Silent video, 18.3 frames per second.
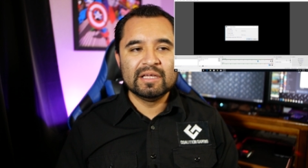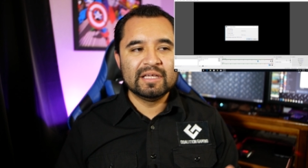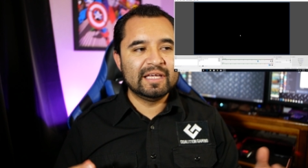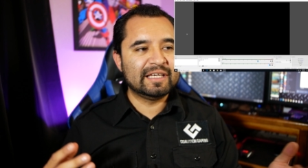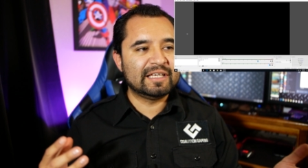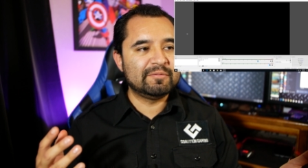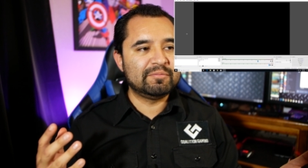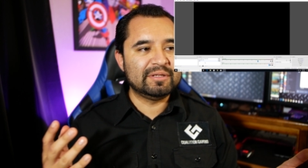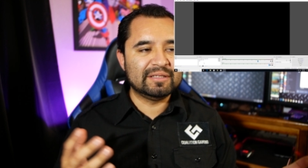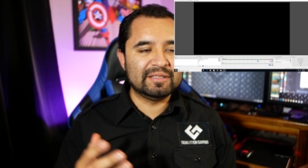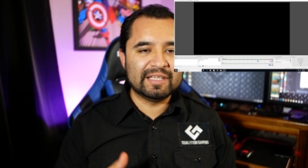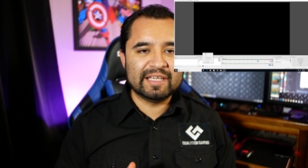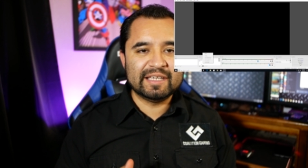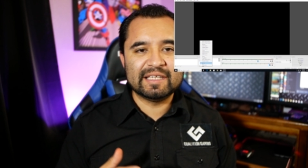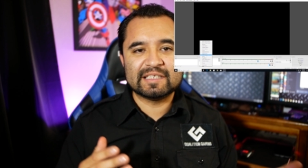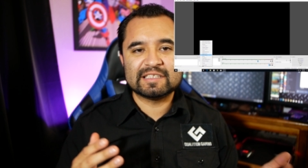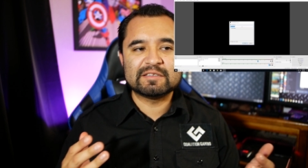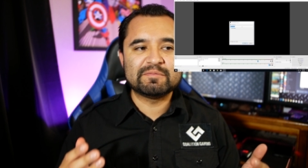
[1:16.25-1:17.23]
it could be
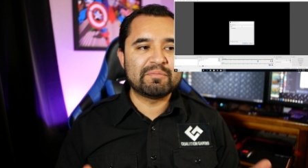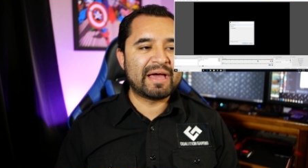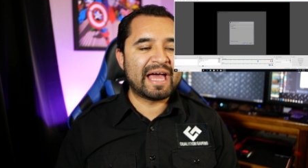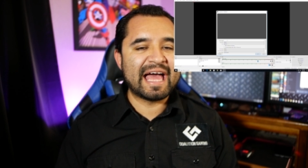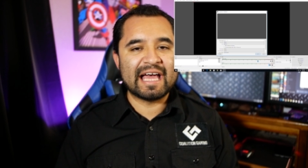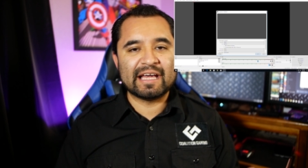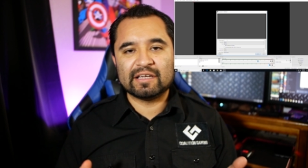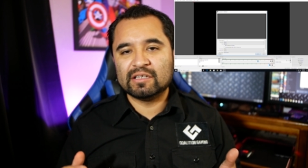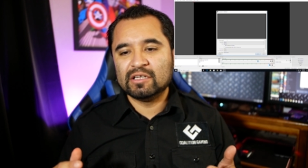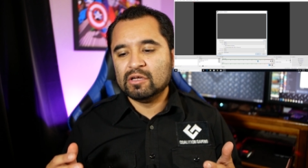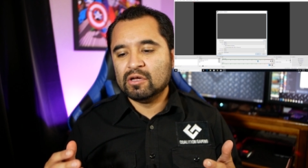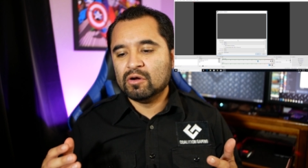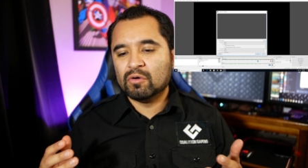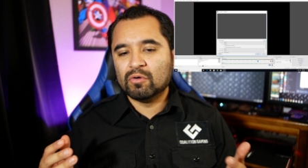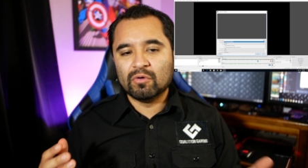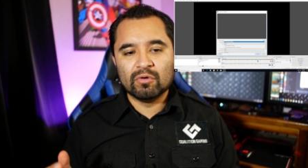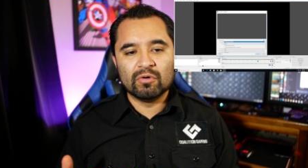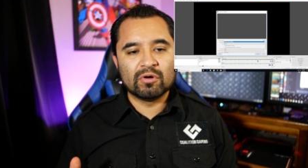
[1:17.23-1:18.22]
Linux, Mac,
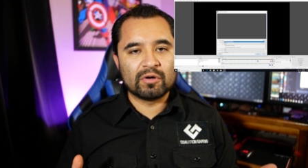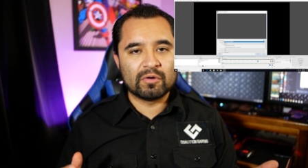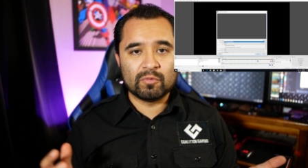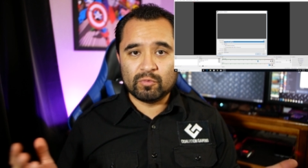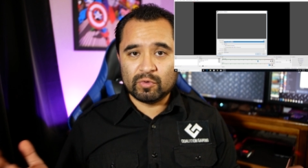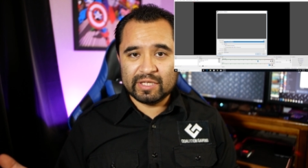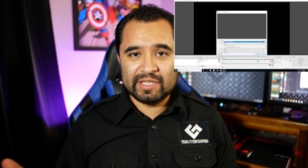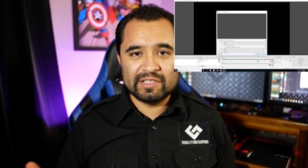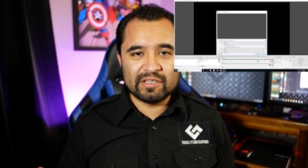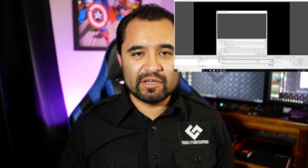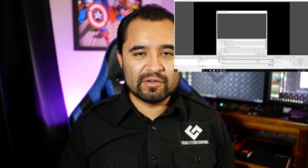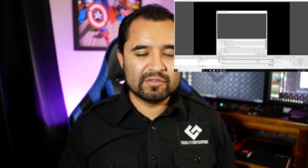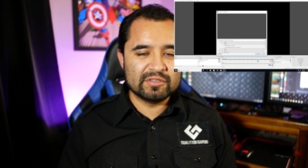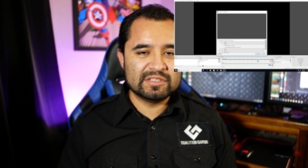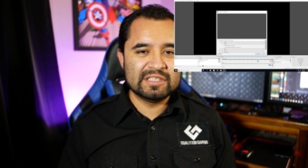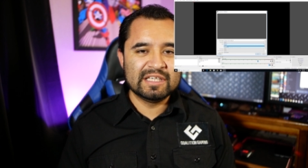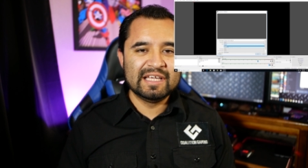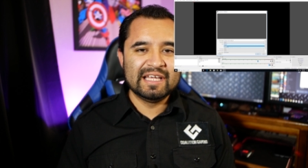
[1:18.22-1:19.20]
or
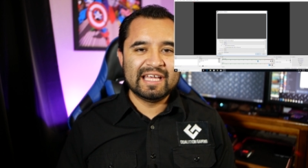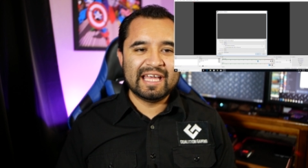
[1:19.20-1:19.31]
Windows,